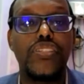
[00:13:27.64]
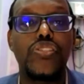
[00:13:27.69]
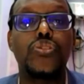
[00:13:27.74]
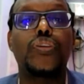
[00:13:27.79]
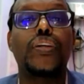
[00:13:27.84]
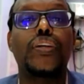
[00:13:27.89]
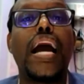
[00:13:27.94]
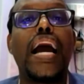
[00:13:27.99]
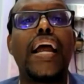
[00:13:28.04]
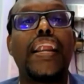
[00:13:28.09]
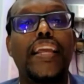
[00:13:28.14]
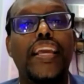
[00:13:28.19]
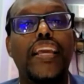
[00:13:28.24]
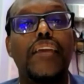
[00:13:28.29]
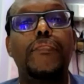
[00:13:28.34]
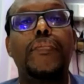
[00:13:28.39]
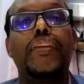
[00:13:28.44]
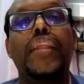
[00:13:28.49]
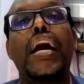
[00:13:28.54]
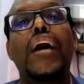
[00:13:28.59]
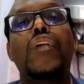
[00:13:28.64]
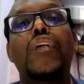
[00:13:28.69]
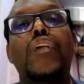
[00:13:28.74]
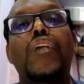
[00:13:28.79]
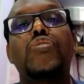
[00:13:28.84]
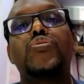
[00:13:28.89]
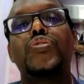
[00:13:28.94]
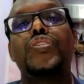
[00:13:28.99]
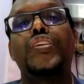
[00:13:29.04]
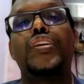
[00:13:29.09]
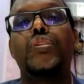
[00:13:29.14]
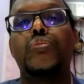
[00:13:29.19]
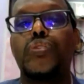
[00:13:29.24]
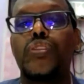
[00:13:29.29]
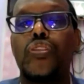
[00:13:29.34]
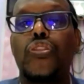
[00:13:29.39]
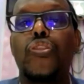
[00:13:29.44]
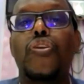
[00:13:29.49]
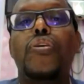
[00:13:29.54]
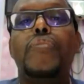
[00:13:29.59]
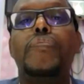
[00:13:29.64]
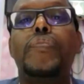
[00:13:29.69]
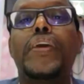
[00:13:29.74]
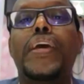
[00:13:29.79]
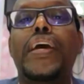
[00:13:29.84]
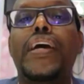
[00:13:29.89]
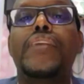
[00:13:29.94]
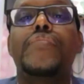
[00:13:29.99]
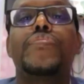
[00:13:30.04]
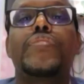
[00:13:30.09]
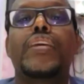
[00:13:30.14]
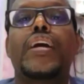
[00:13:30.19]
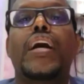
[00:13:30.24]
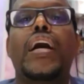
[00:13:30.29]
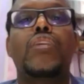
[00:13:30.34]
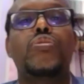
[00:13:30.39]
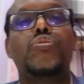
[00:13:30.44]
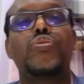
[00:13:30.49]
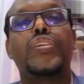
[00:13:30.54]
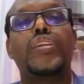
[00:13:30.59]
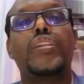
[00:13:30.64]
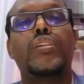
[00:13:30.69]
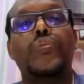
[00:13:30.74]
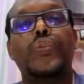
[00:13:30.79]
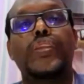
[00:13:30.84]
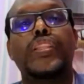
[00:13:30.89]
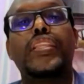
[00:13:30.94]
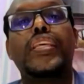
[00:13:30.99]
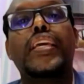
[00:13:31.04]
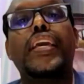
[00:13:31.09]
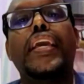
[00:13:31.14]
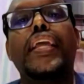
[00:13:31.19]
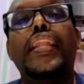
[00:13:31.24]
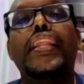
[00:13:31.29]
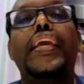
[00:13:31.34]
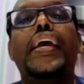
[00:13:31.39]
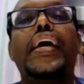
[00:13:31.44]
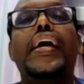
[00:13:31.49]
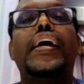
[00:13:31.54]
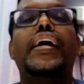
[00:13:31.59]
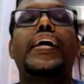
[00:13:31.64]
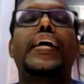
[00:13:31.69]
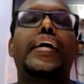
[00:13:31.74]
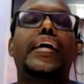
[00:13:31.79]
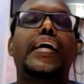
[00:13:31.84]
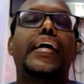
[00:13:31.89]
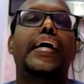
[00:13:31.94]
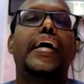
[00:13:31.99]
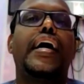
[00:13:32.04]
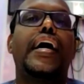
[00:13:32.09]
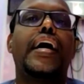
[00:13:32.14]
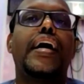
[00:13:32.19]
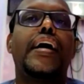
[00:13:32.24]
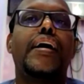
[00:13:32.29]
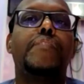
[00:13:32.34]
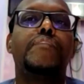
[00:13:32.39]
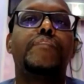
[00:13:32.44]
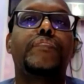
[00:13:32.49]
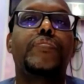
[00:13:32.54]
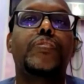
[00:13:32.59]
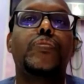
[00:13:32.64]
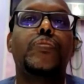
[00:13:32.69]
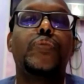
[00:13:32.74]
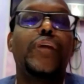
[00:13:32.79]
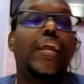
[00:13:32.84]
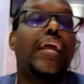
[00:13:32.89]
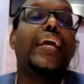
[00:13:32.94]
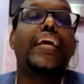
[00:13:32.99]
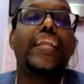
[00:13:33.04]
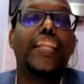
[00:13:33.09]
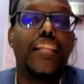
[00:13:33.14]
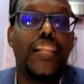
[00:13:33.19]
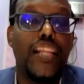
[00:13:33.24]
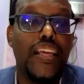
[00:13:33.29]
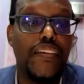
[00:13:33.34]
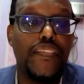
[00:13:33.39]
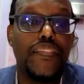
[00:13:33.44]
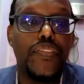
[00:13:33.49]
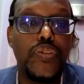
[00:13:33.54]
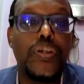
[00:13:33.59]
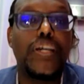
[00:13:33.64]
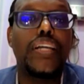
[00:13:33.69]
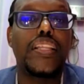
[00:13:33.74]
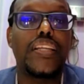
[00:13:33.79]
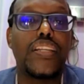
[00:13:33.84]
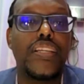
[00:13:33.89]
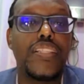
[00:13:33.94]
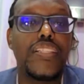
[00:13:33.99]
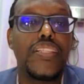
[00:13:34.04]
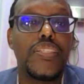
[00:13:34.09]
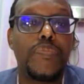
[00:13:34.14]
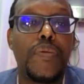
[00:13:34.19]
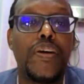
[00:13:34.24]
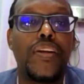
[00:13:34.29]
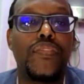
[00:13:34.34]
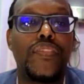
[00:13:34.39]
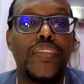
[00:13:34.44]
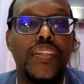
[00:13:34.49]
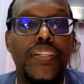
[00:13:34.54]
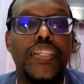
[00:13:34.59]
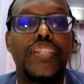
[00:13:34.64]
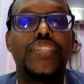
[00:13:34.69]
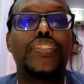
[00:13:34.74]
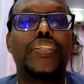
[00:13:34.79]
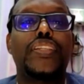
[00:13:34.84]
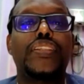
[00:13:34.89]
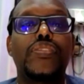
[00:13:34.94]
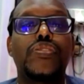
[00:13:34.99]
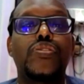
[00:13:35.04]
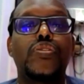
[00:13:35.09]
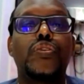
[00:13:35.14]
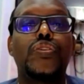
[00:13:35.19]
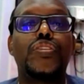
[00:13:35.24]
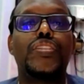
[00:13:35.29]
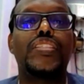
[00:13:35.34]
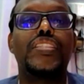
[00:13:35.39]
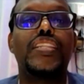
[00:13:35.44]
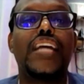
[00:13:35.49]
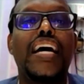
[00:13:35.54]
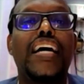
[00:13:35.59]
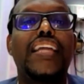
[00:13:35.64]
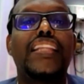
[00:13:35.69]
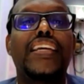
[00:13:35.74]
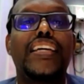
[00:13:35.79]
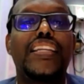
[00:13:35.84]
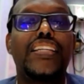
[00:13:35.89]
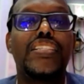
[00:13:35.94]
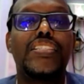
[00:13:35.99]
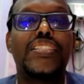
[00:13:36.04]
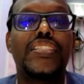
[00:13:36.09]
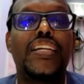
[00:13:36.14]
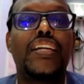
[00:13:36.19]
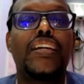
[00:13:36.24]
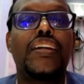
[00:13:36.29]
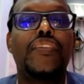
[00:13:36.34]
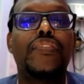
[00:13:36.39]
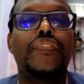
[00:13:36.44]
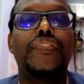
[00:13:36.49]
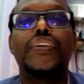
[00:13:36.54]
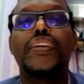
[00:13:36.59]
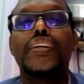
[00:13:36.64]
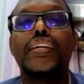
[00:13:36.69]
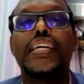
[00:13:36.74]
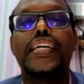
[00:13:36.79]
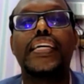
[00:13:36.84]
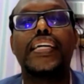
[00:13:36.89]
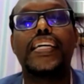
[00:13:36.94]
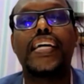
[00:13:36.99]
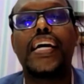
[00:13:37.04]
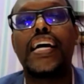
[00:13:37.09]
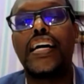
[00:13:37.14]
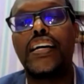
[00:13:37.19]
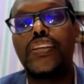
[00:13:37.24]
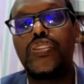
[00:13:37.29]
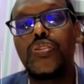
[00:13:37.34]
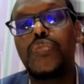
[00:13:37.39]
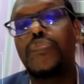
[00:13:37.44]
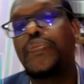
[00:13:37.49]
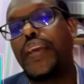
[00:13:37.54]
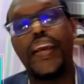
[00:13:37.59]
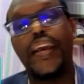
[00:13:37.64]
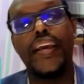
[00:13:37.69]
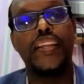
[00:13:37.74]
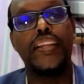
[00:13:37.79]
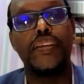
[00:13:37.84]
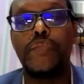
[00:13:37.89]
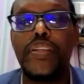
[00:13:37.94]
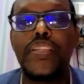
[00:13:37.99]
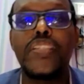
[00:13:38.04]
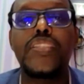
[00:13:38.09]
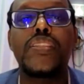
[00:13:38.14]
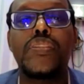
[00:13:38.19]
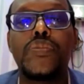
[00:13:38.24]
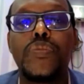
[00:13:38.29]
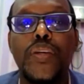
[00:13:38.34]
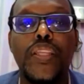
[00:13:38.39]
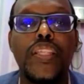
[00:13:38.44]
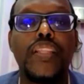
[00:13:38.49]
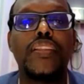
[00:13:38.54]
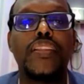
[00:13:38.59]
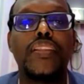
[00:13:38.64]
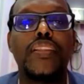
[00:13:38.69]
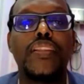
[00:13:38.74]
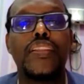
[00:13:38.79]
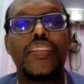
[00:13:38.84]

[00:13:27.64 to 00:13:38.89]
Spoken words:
should guide him in how to deal with Ethiopia, how to deal with Kenya. We are going to live together in this part of the region. So it's not going to serve to be enemies with